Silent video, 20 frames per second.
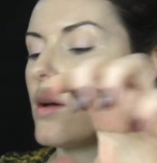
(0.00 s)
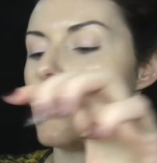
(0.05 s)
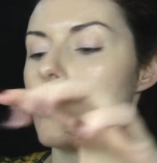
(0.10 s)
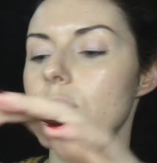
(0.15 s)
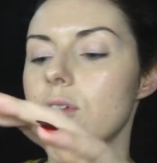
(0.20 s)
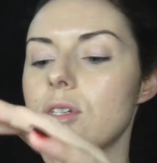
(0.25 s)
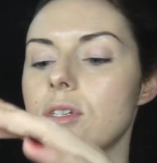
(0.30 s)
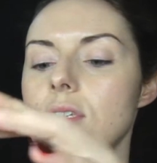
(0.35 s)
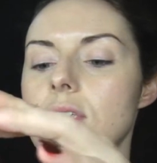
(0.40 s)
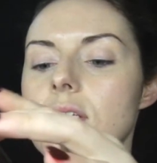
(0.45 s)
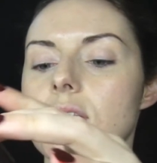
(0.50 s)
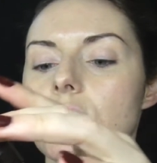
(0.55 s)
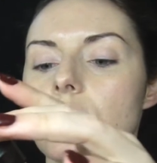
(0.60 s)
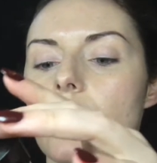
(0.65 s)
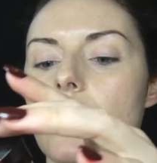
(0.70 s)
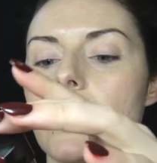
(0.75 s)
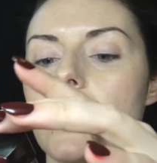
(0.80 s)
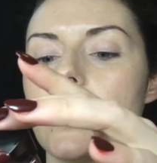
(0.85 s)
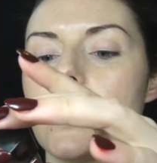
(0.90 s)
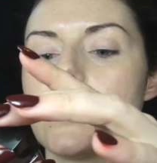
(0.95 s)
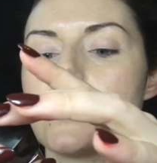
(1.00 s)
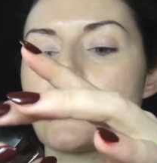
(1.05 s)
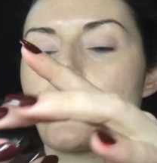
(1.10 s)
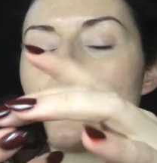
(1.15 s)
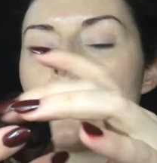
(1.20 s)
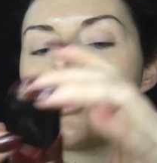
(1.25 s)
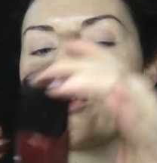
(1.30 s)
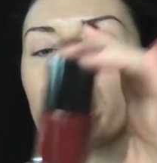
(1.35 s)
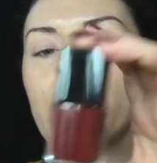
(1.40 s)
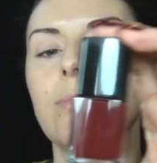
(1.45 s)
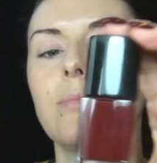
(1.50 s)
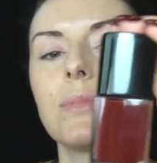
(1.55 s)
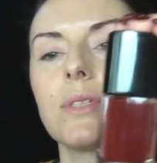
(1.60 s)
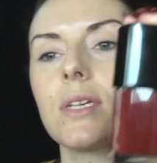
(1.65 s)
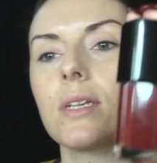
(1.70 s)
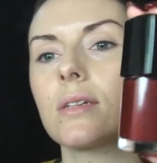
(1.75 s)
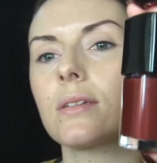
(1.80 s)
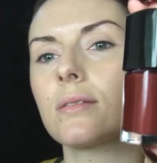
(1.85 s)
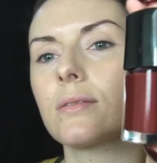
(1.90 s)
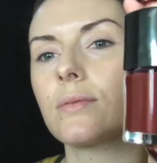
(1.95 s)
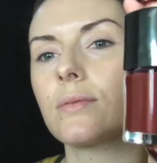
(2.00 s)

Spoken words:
which is this one, and it's called Crimson.